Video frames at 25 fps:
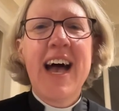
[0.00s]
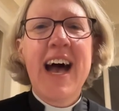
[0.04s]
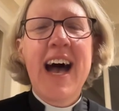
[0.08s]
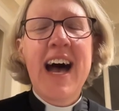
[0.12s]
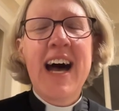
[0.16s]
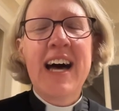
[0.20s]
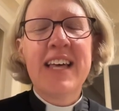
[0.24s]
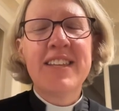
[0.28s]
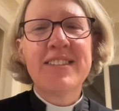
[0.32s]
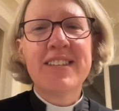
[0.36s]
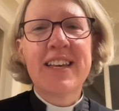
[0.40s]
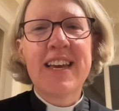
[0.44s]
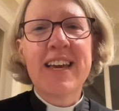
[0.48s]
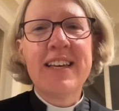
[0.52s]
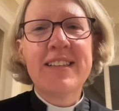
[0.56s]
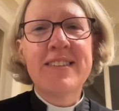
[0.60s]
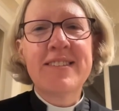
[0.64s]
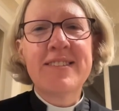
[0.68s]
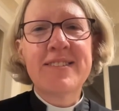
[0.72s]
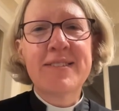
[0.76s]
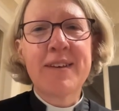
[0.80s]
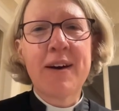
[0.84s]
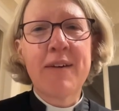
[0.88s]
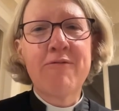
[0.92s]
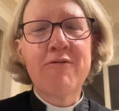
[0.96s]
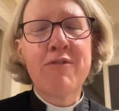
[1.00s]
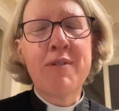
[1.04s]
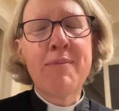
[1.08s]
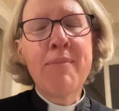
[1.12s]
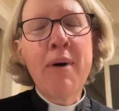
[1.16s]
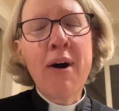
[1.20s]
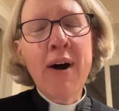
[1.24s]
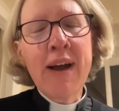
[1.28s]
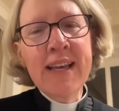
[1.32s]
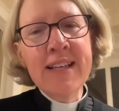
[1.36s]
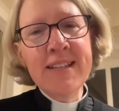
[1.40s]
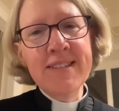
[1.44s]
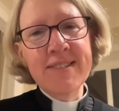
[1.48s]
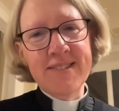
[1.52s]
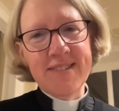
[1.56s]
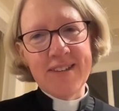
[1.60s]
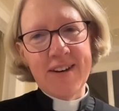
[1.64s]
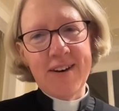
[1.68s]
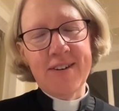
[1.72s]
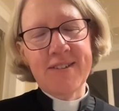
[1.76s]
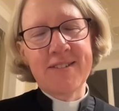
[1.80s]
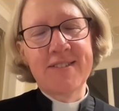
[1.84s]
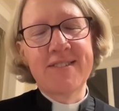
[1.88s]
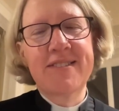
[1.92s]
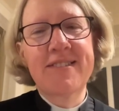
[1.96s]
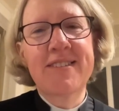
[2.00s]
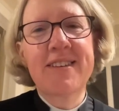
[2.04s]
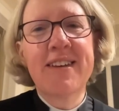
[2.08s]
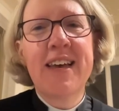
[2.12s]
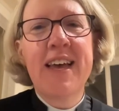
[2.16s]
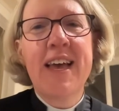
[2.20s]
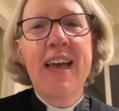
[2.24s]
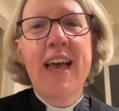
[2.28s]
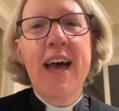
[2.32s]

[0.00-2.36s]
and it reminds us